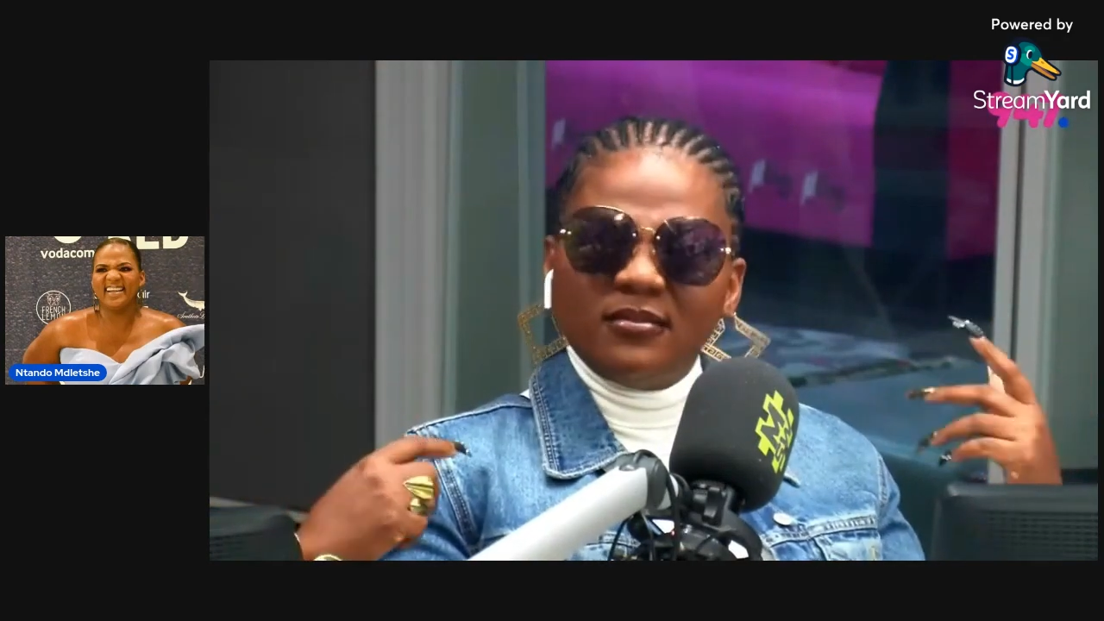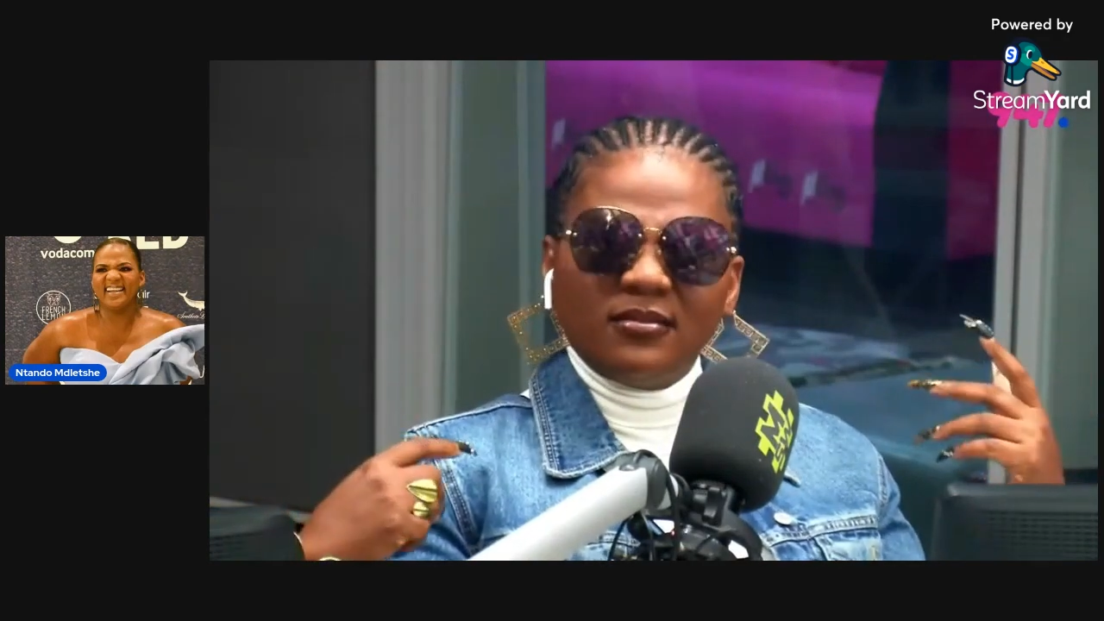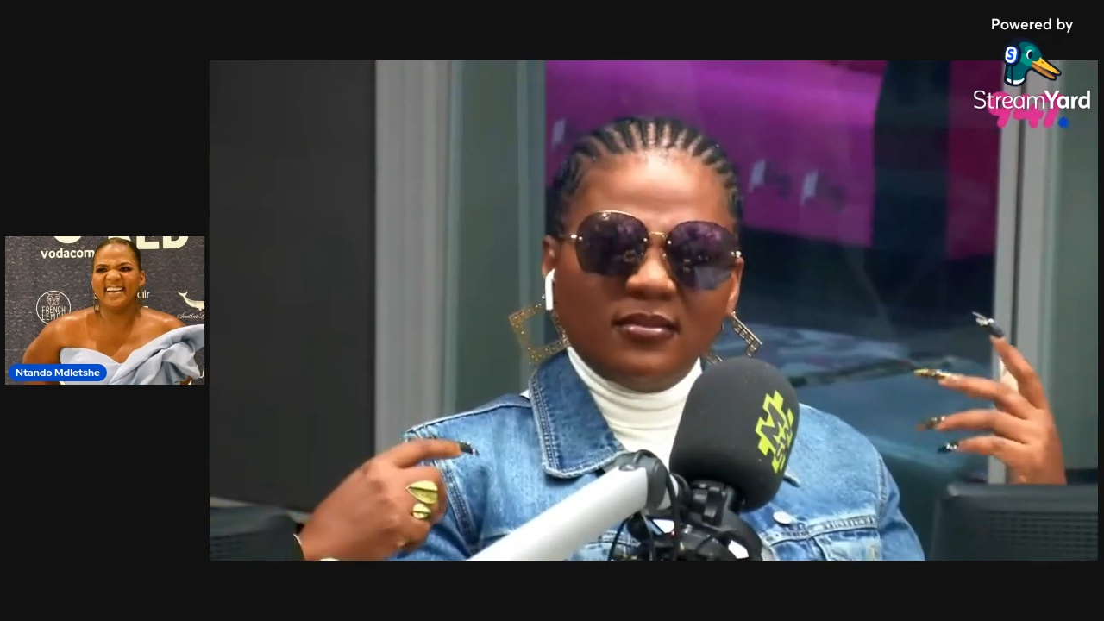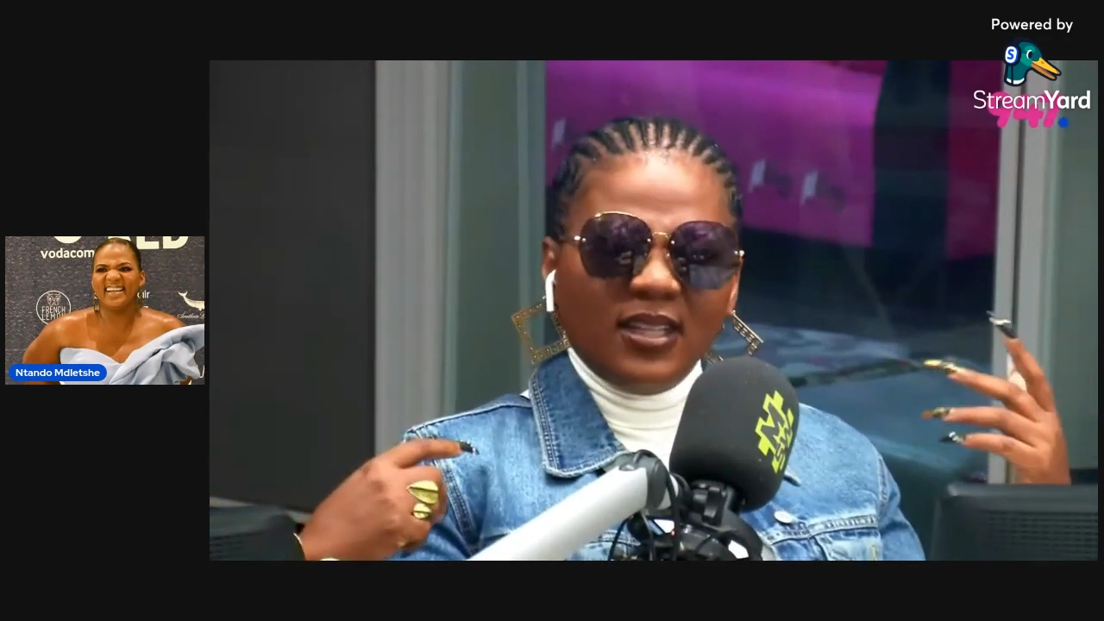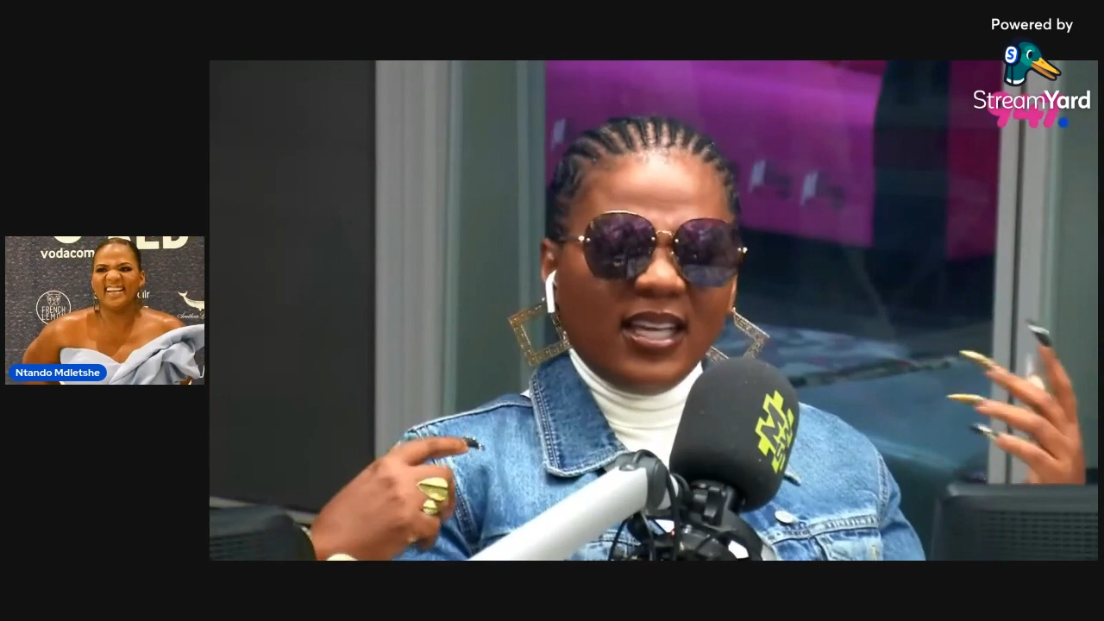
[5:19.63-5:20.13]

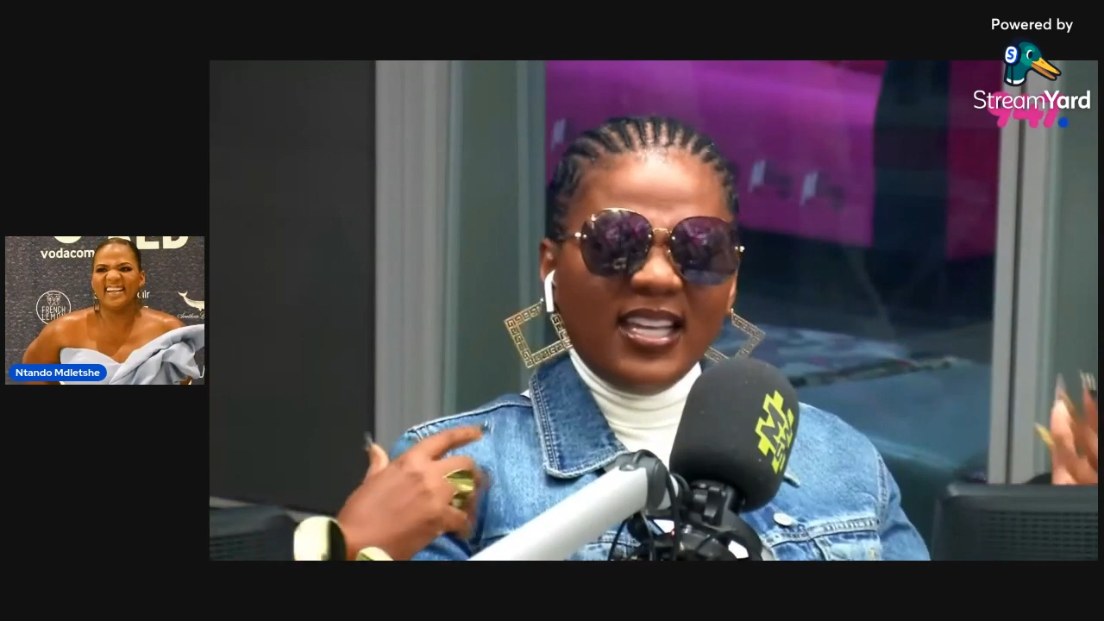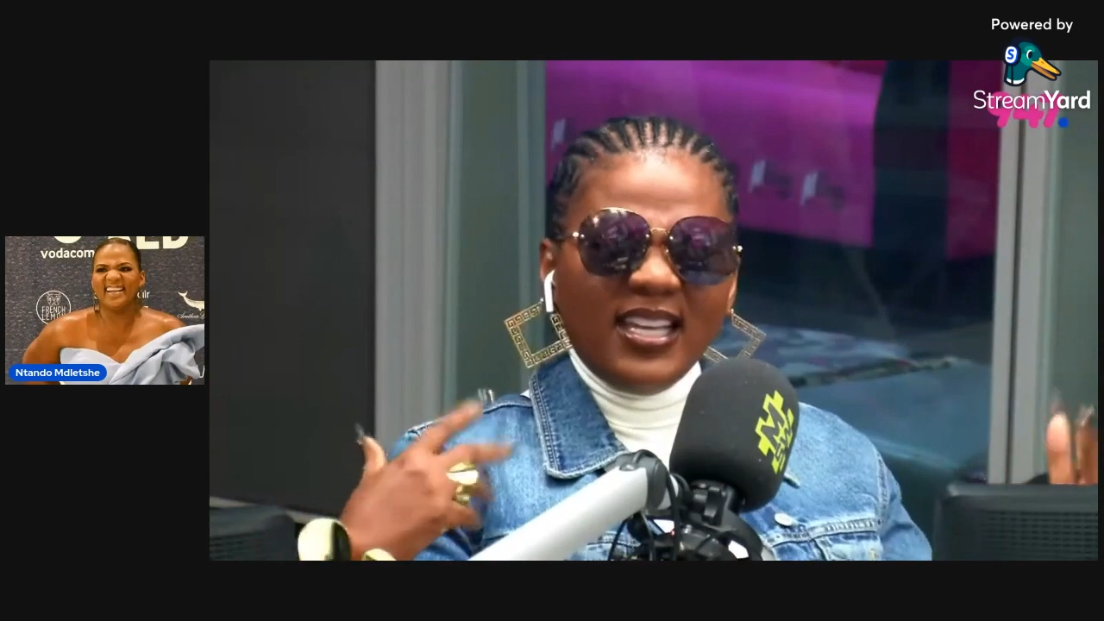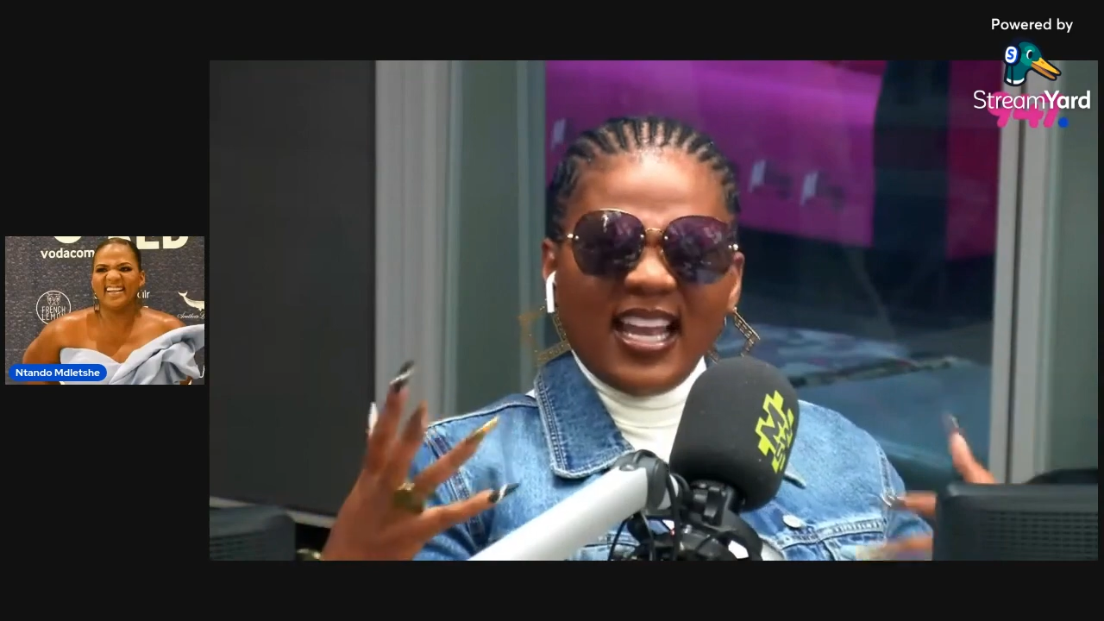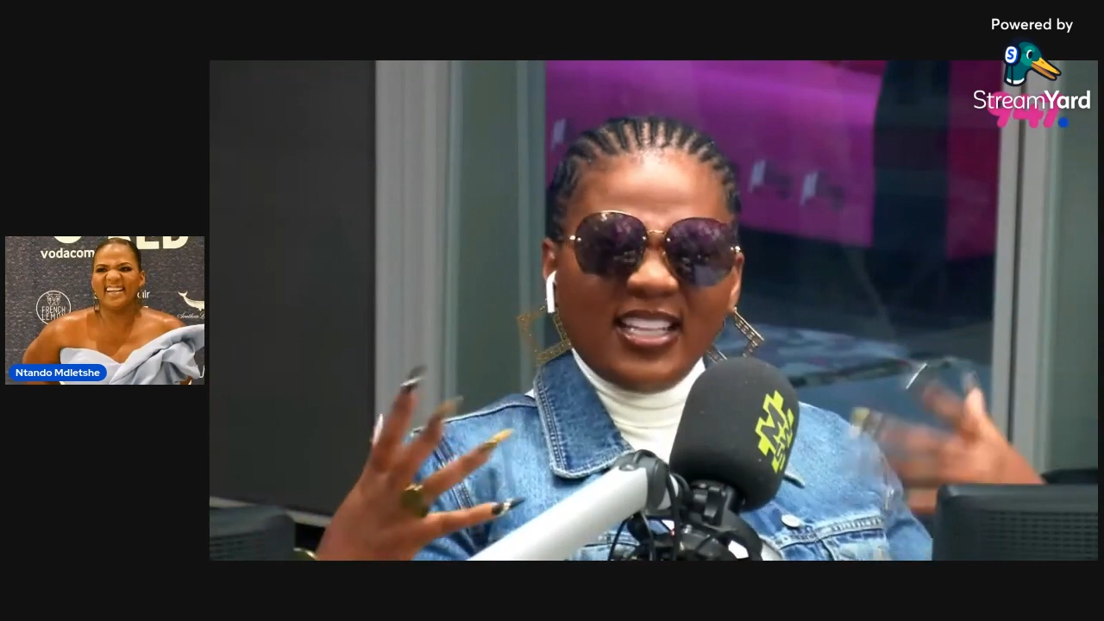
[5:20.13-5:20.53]
them too,